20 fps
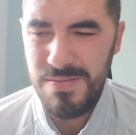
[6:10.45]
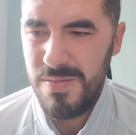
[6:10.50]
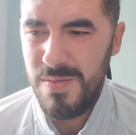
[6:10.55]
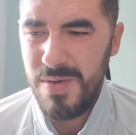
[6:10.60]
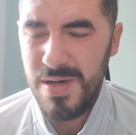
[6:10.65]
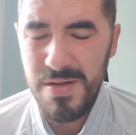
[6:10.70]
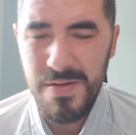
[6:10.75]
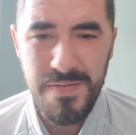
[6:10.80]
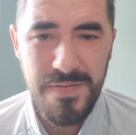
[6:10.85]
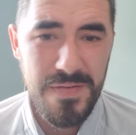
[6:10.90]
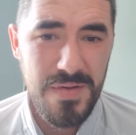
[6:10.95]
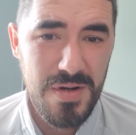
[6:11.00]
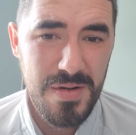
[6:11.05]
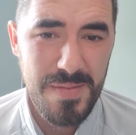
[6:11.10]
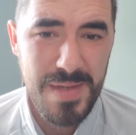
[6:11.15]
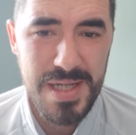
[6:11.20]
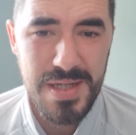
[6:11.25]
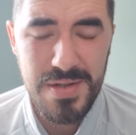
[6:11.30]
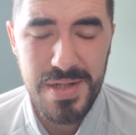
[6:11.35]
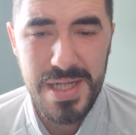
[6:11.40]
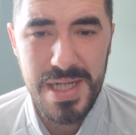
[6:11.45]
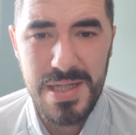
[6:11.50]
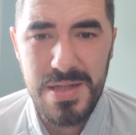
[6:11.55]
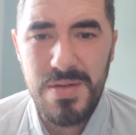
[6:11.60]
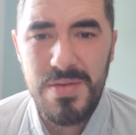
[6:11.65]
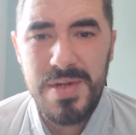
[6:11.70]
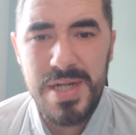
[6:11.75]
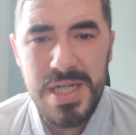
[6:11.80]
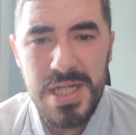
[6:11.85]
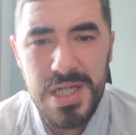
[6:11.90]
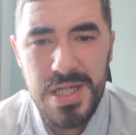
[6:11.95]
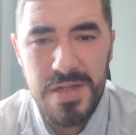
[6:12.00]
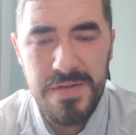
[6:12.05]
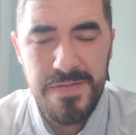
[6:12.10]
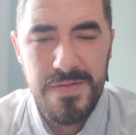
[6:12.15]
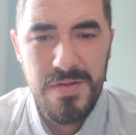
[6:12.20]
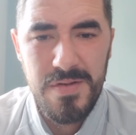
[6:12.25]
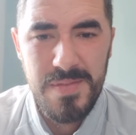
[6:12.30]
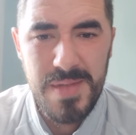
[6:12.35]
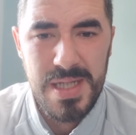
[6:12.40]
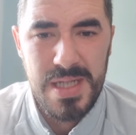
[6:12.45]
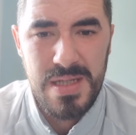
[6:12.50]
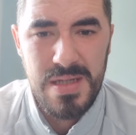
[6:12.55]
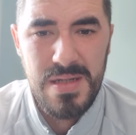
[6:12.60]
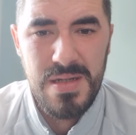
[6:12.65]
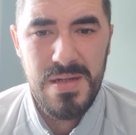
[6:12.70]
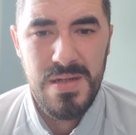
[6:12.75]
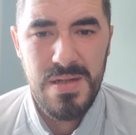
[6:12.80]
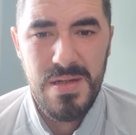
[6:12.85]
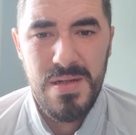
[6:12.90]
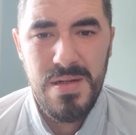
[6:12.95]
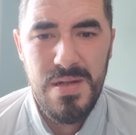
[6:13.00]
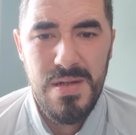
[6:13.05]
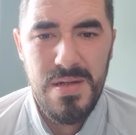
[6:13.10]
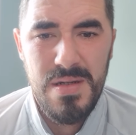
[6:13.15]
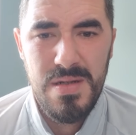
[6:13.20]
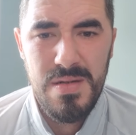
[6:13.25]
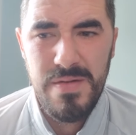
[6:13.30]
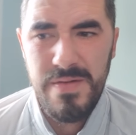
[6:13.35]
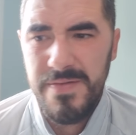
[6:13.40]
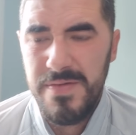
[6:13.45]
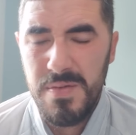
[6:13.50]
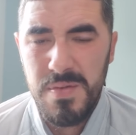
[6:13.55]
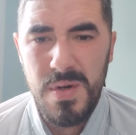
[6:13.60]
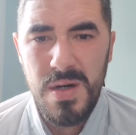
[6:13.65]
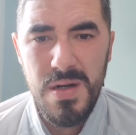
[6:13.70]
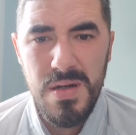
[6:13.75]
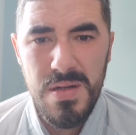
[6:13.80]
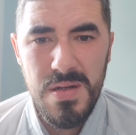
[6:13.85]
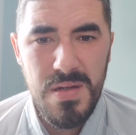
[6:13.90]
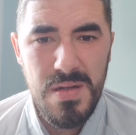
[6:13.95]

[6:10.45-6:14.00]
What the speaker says: Why the fuck am I going to get donations for, mate? For what?